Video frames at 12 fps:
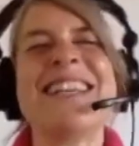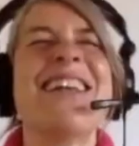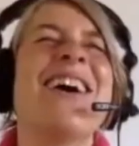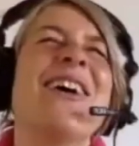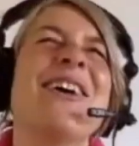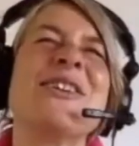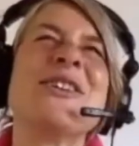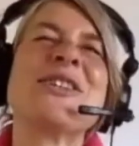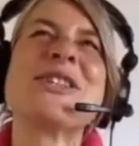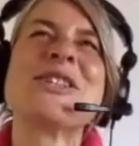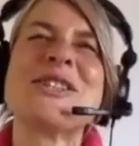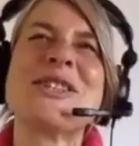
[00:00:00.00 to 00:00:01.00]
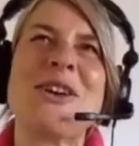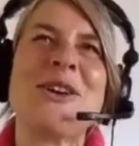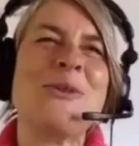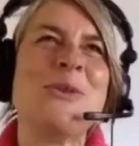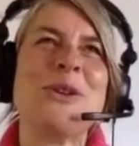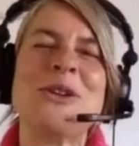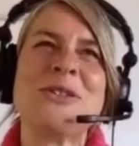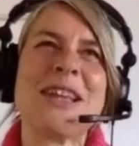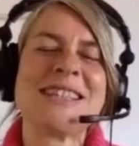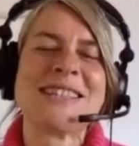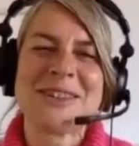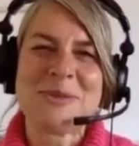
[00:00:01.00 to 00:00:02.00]
No, you're so beautiful.
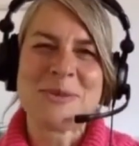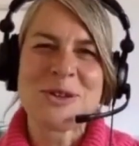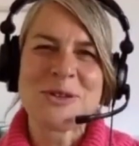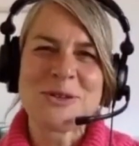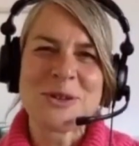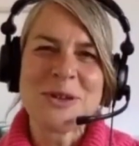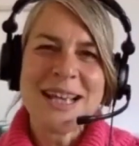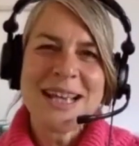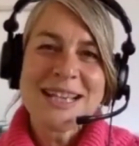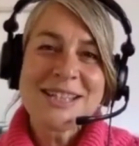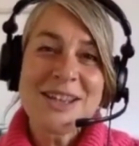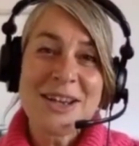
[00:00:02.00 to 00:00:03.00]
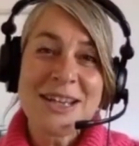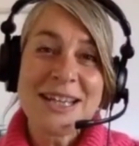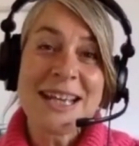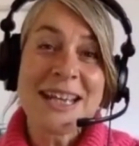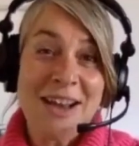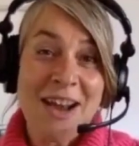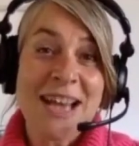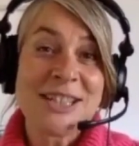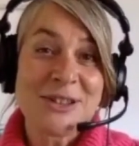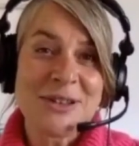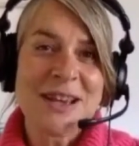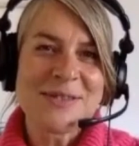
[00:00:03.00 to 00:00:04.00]
That's so beautiful. So yeah, I
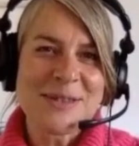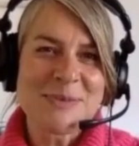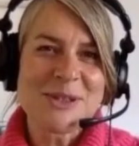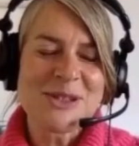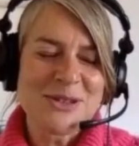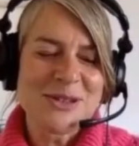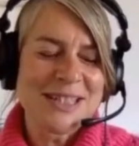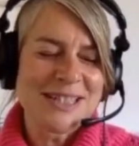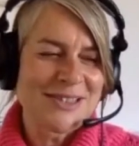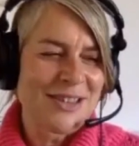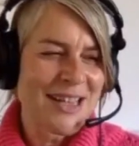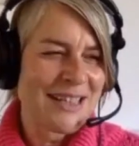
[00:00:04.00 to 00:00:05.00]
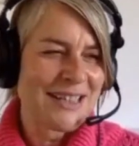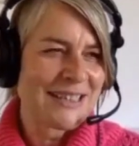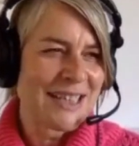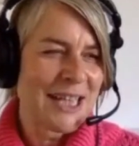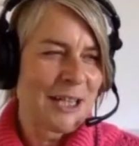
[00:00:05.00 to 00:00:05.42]
do have some stories around.